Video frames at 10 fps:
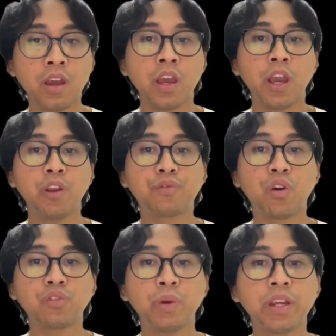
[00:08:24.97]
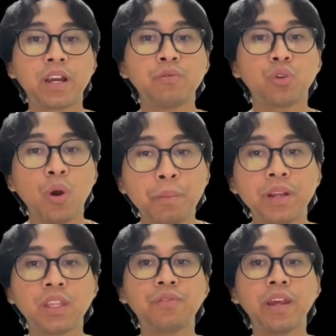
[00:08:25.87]
And of course, when it comes to
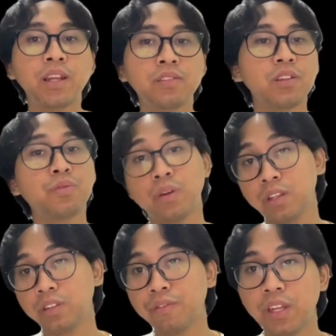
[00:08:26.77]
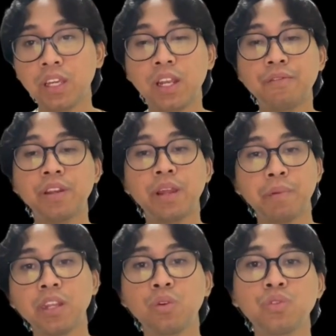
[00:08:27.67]
comparative analysis for the 7-Eleven and
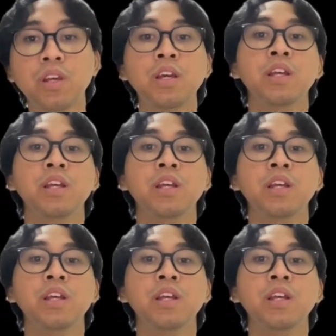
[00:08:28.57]
MyNews,